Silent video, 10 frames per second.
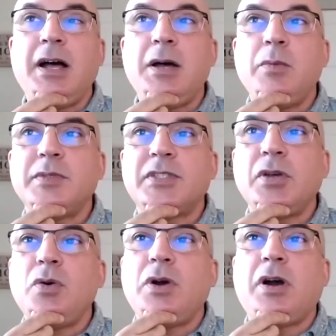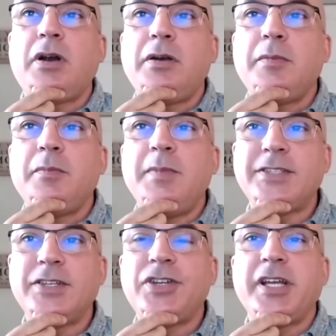So our
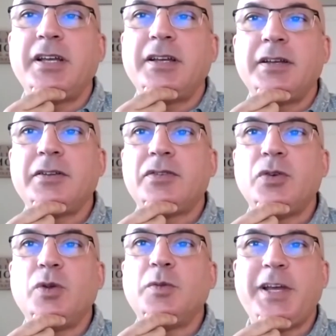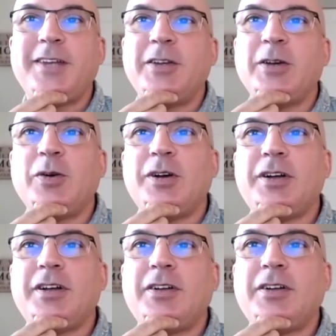messaging tool,
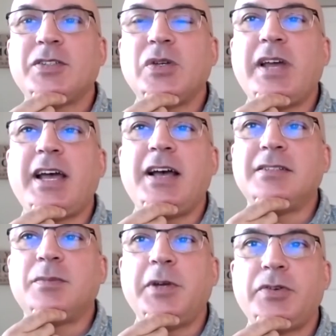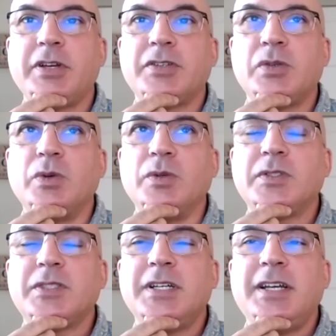Pendo, also has metrics tools